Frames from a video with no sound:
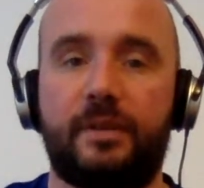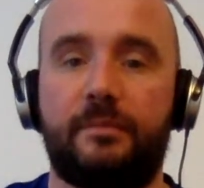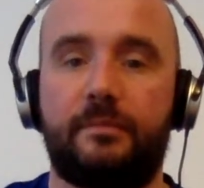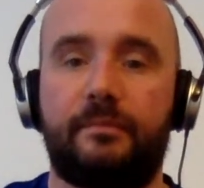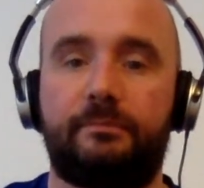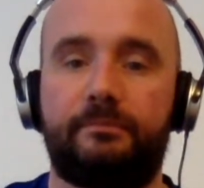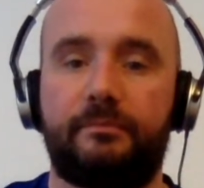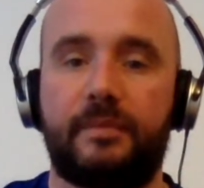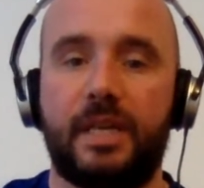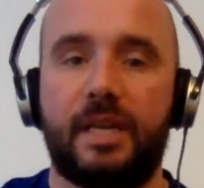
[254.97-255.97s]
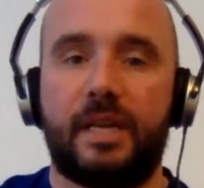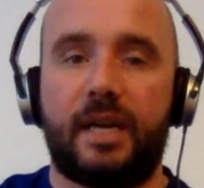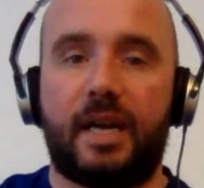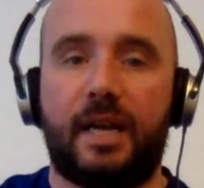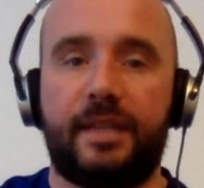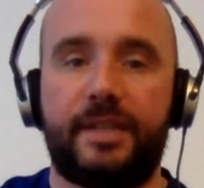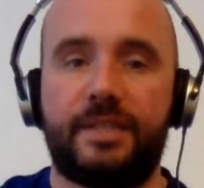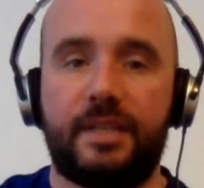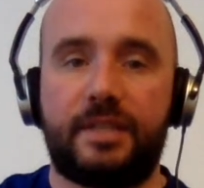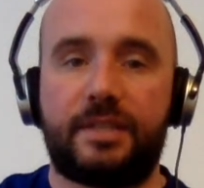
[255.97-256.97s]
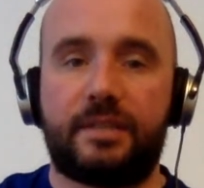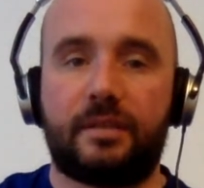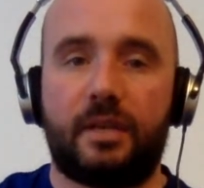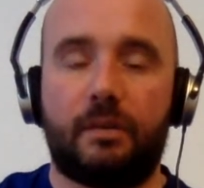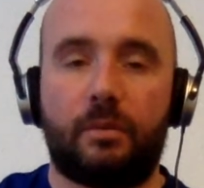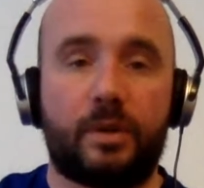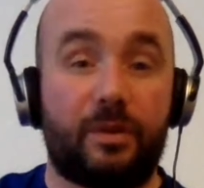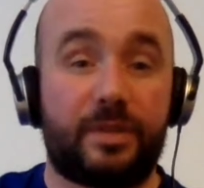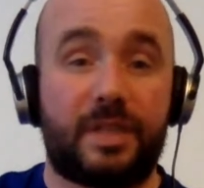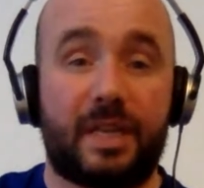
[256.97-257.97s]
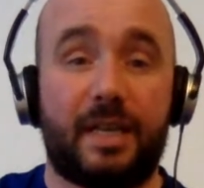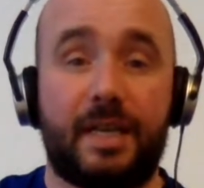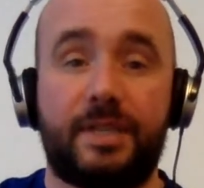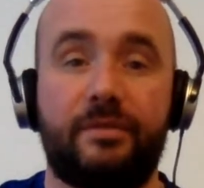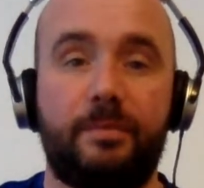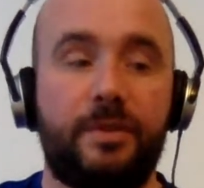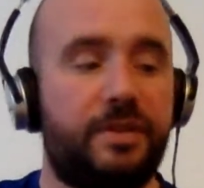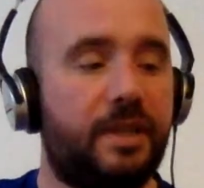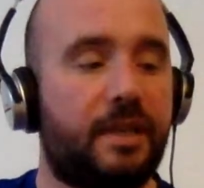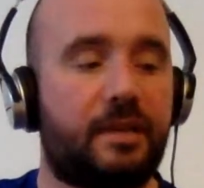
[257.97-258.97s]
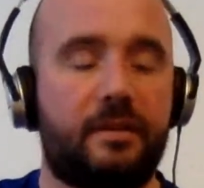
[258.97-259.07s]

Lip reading: and this is what we call staccato in music,